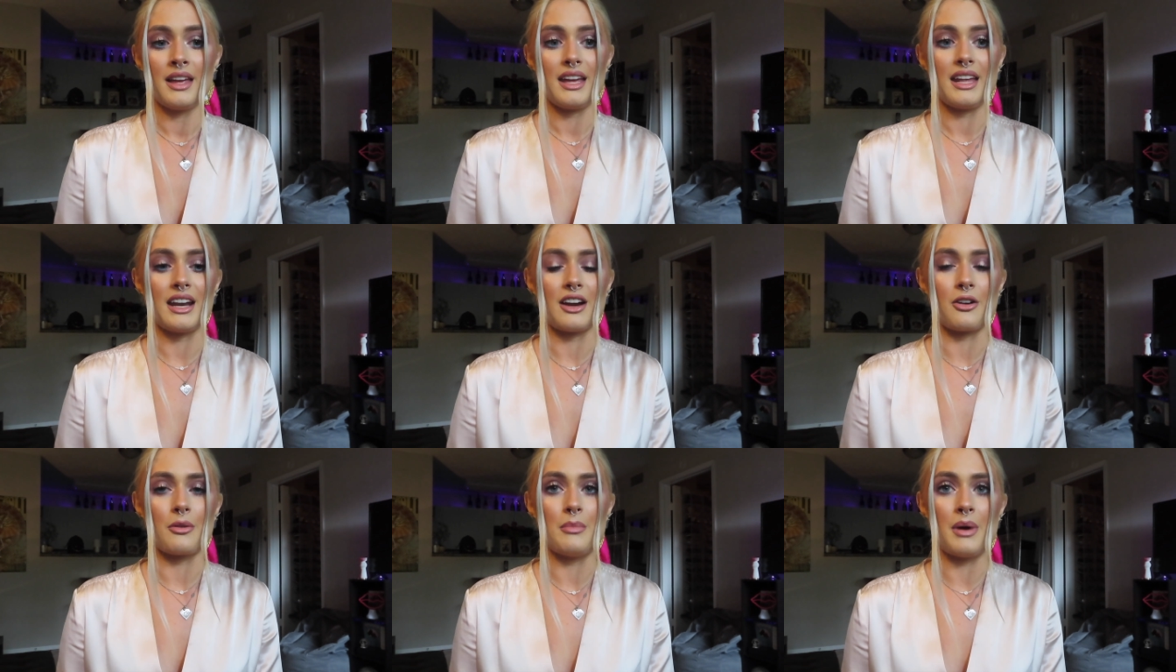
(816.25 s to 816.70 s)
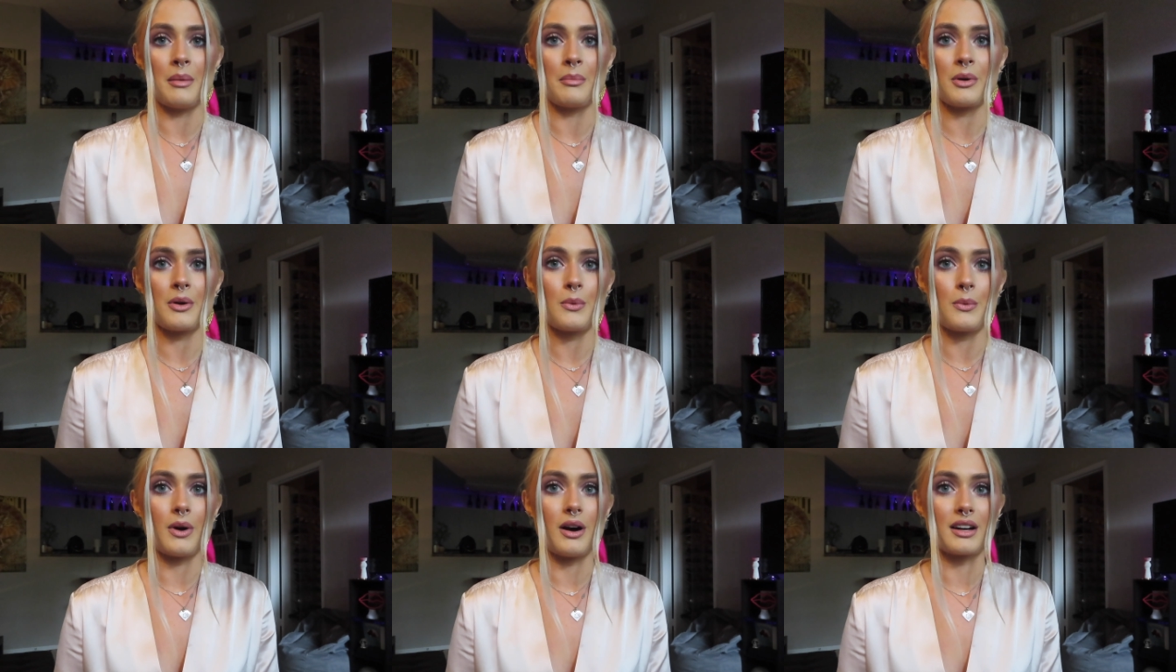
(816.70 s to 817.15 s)
And I
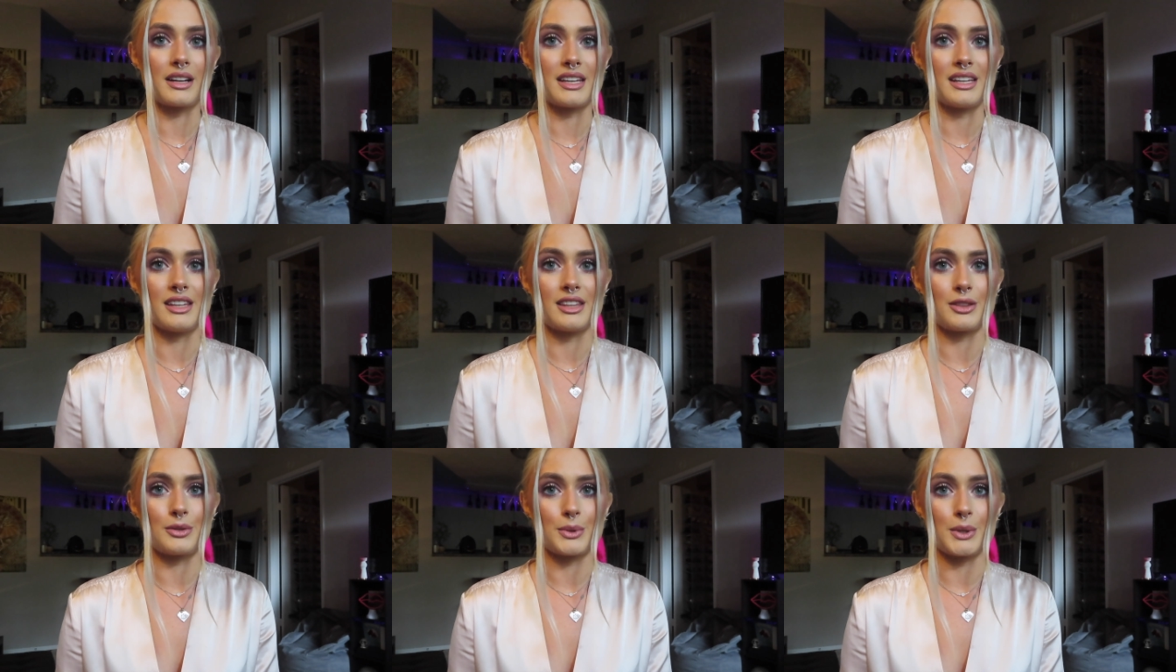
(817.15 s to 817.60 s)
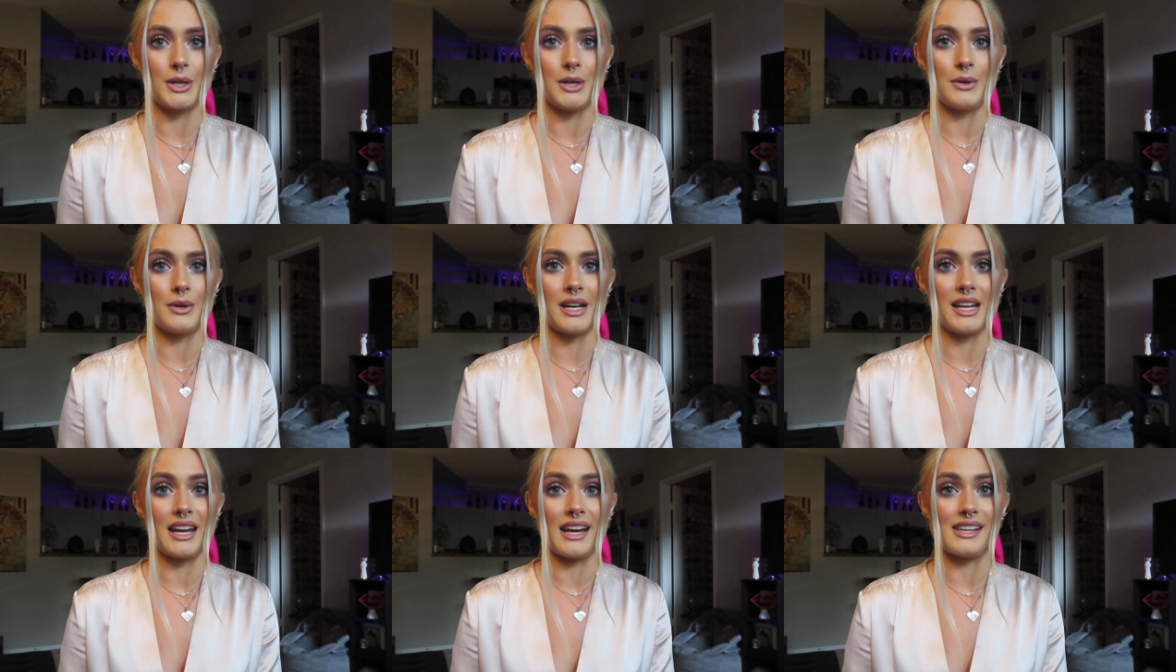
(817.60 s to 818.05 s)
remember walking
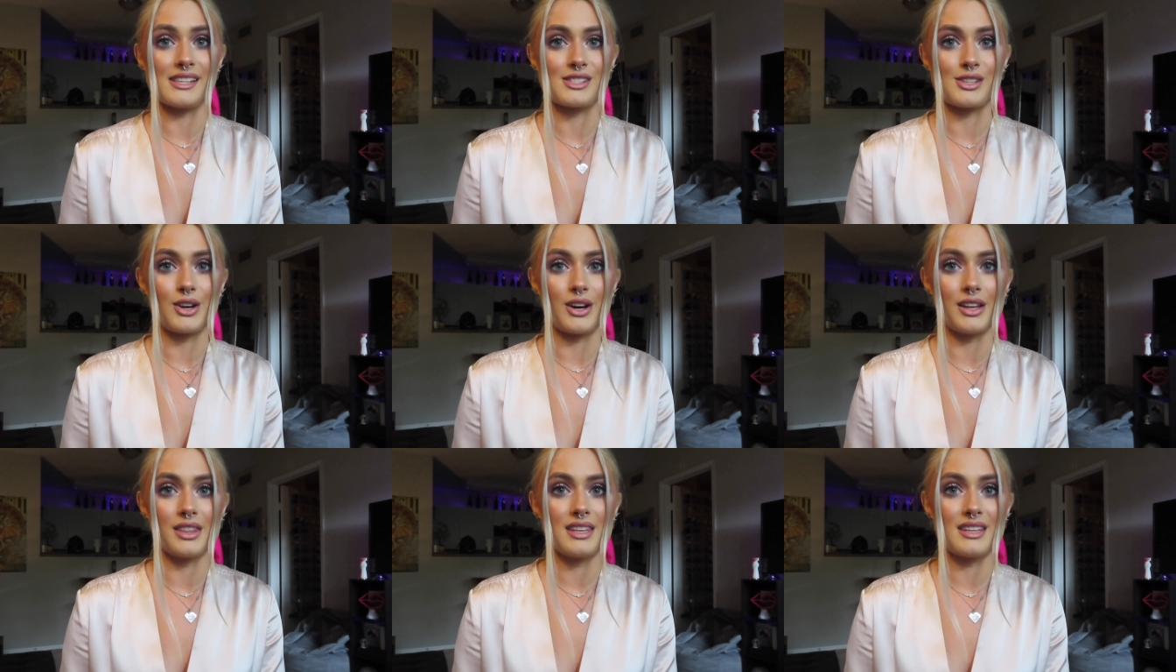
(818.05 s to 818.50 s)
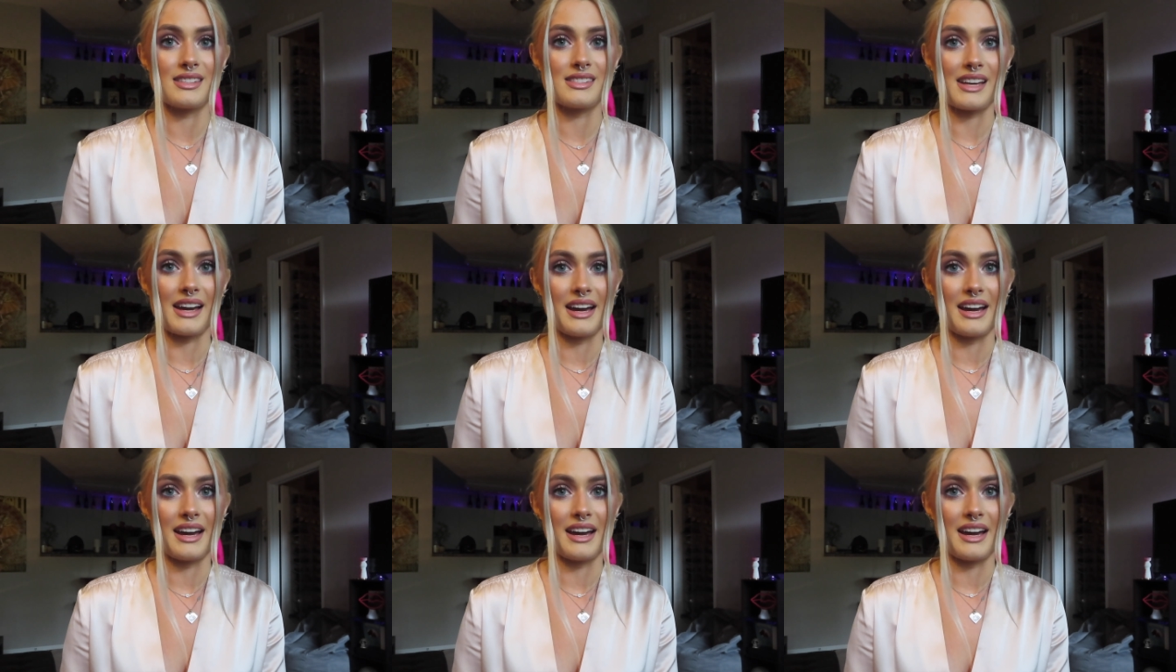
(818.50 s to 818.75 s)
through and I saw this